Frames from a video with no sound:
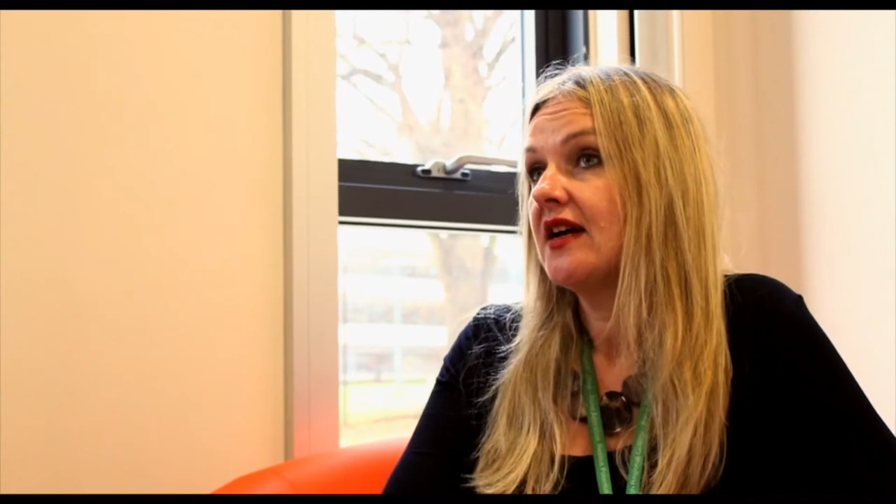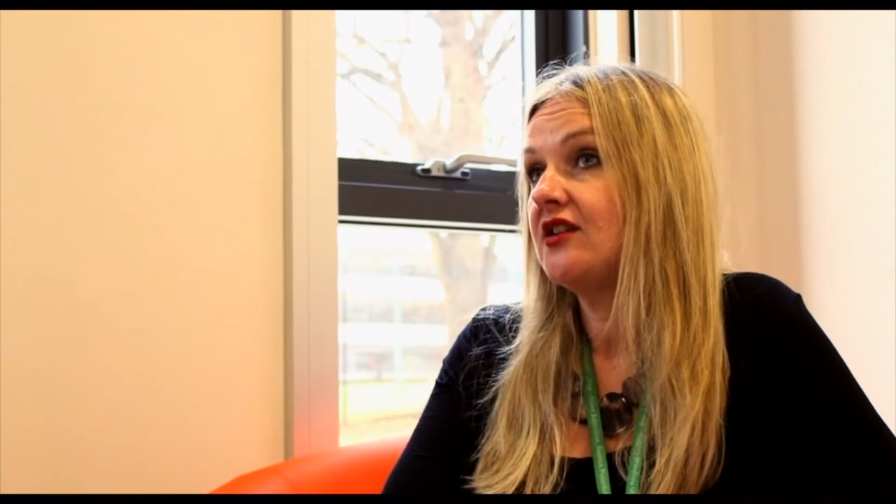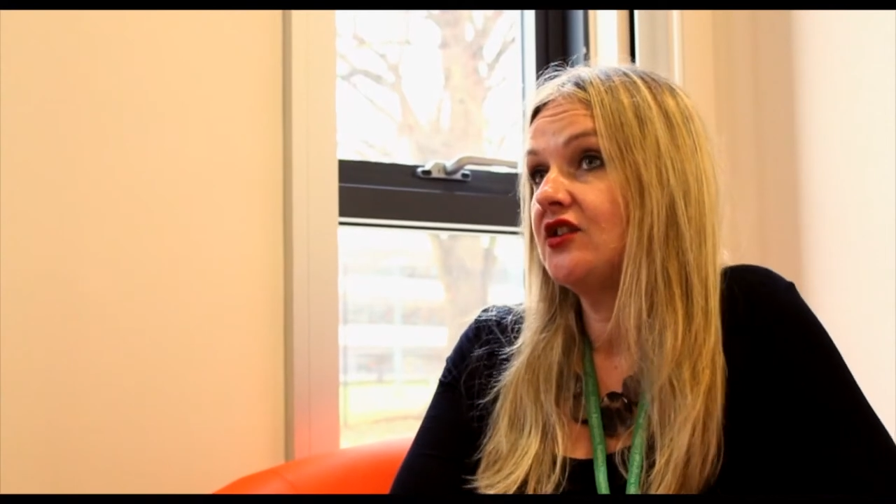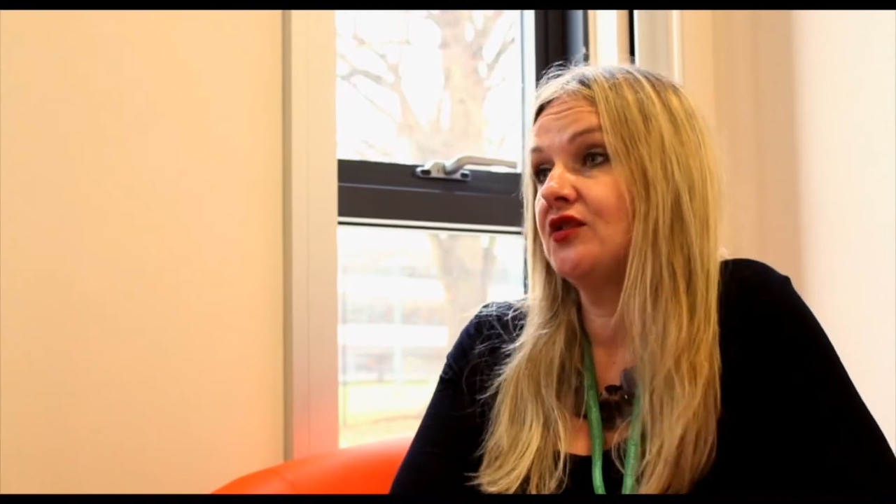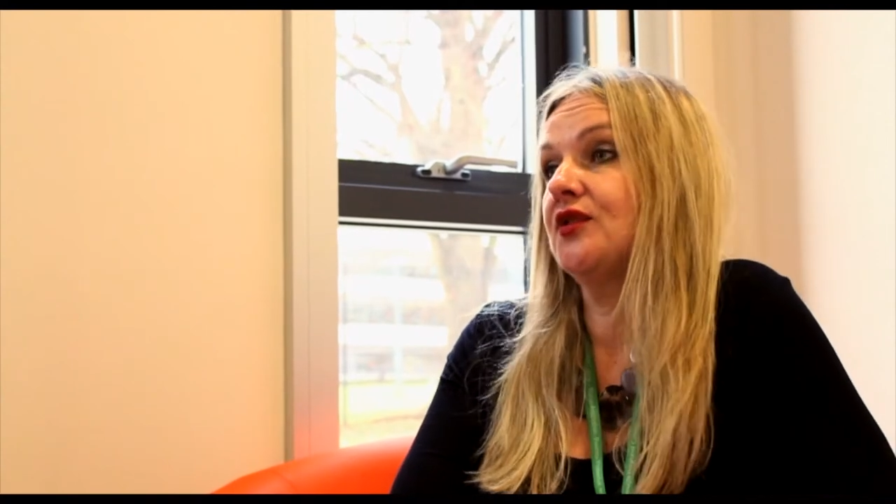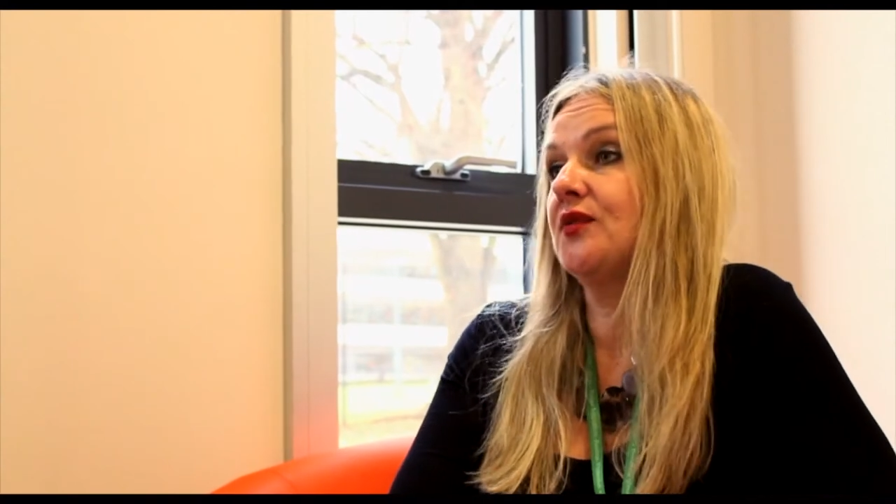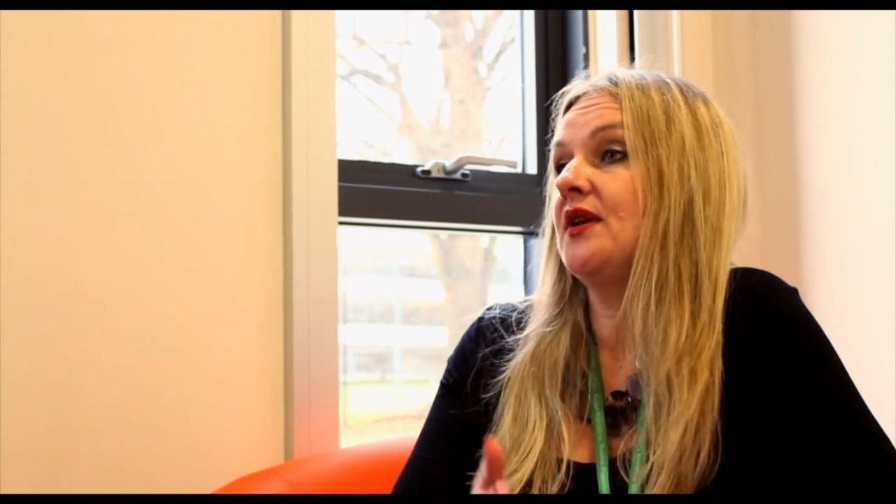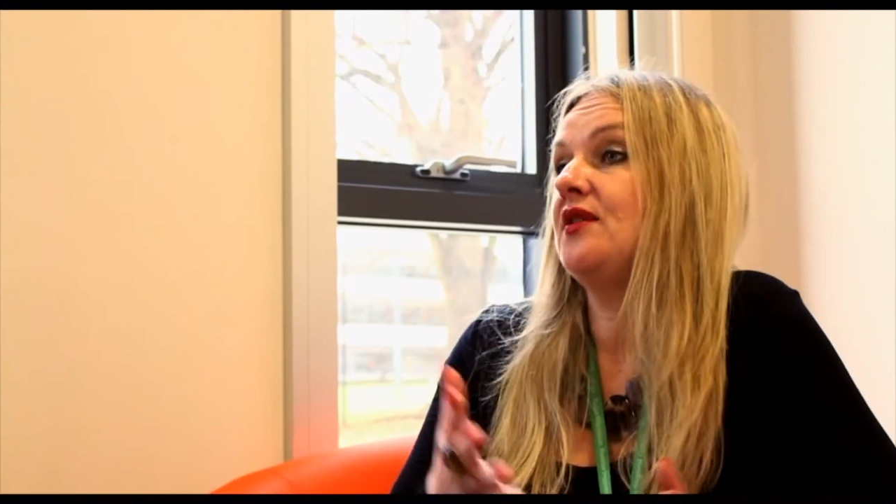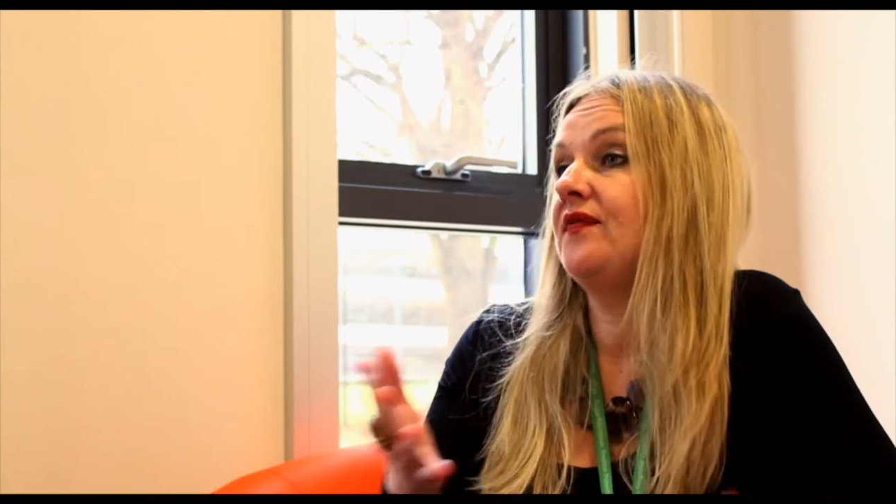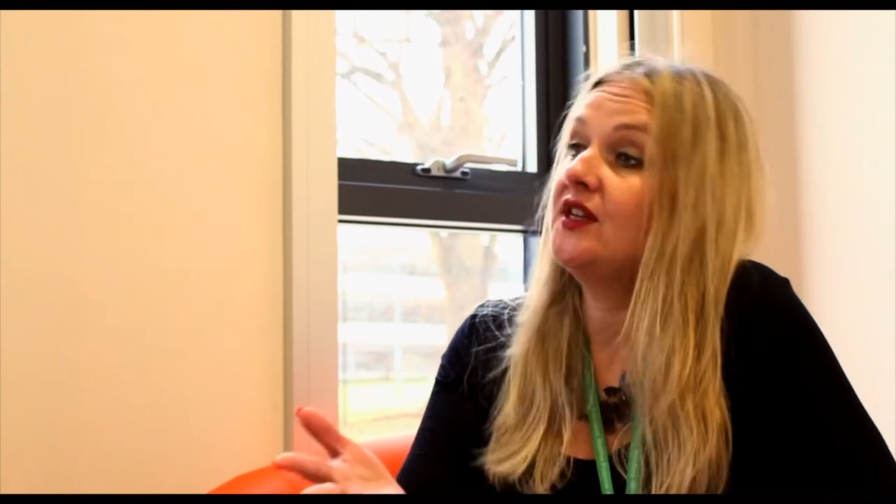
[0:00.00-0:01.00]
ensure that
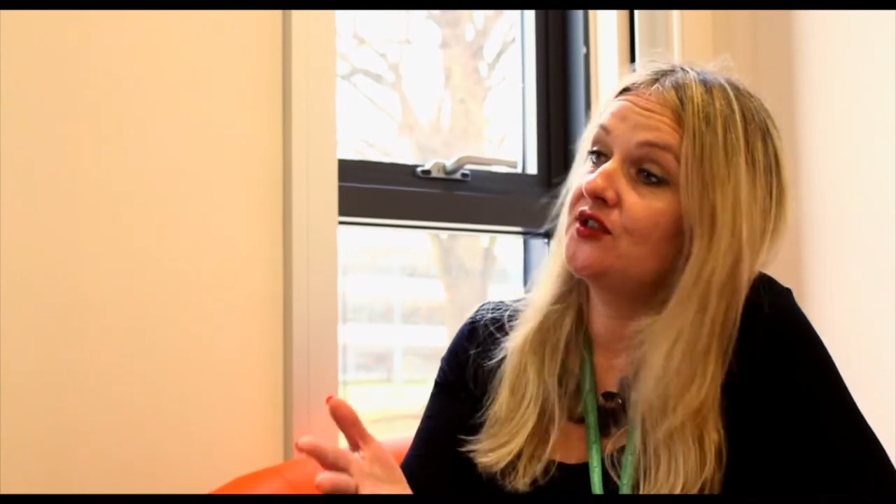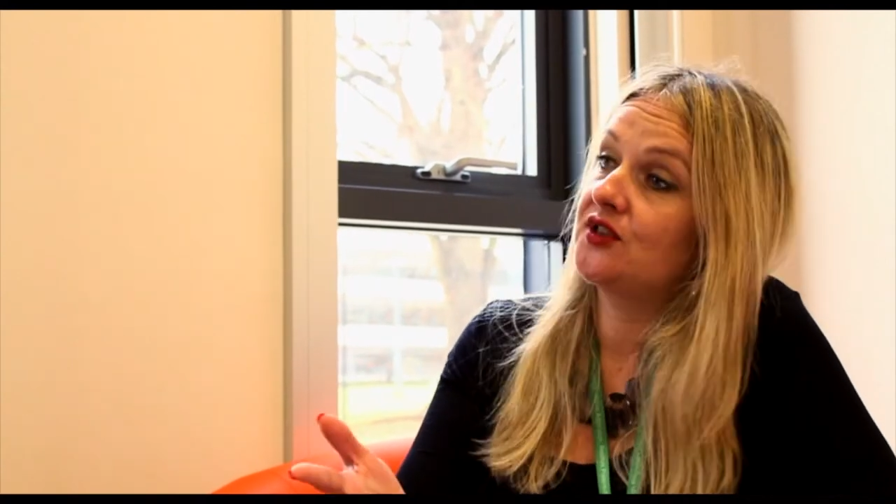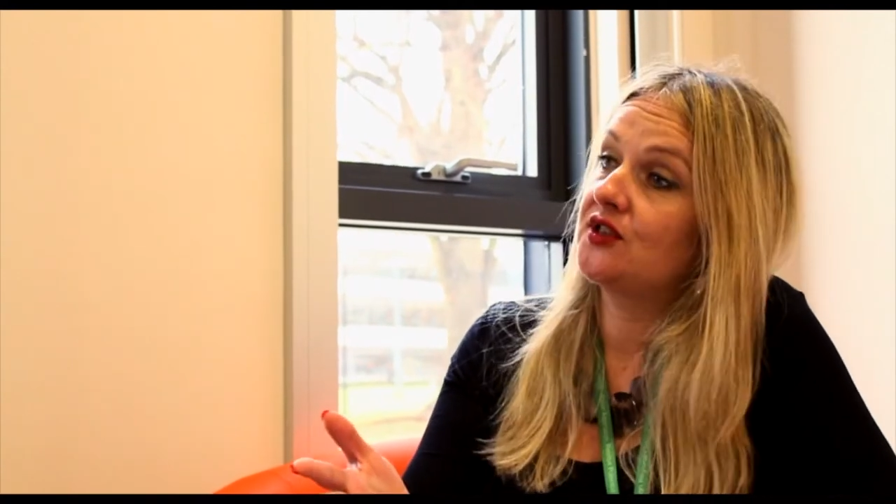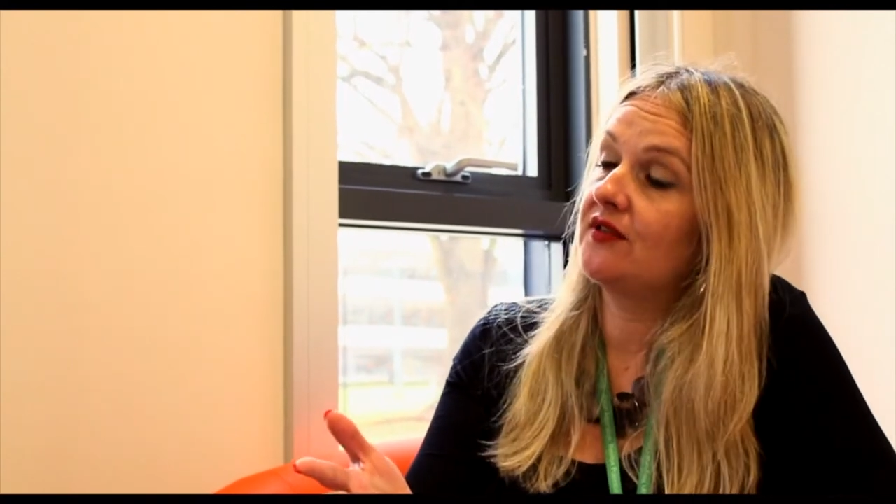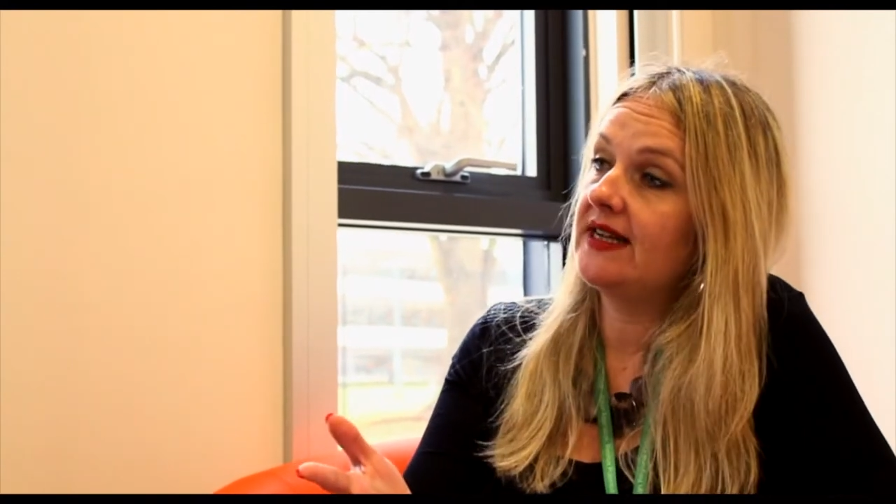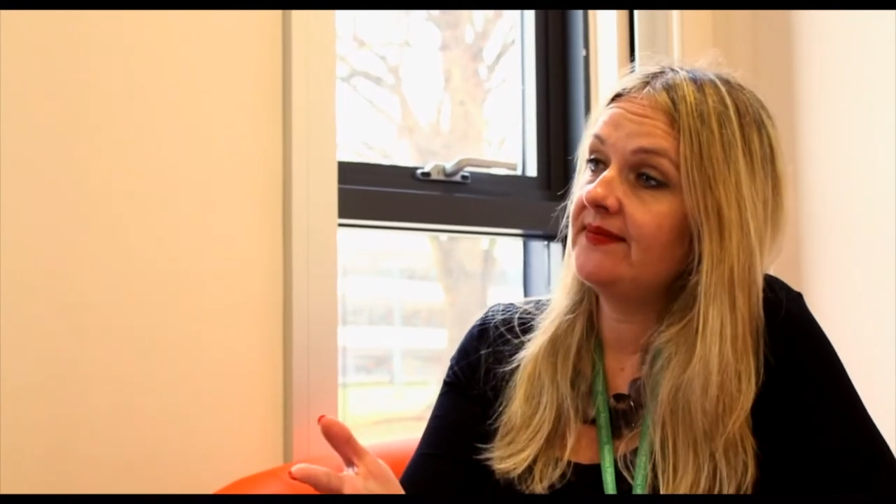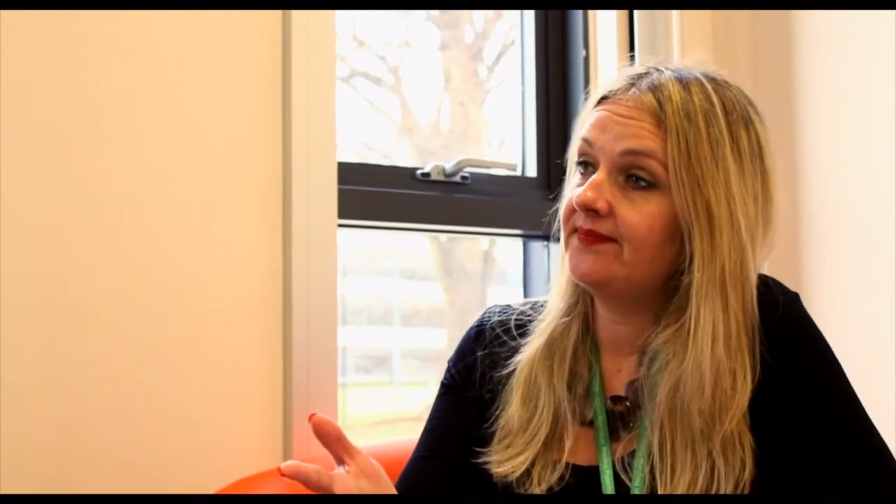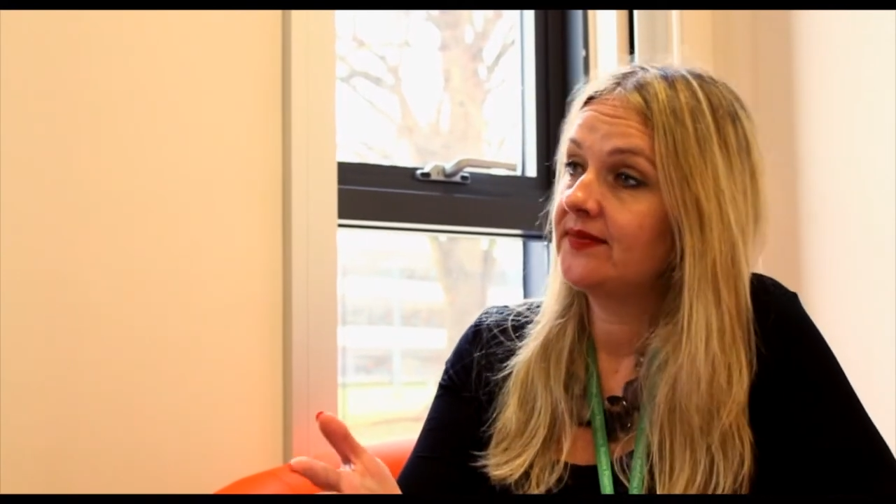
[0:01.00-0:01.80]
when you finish your degree,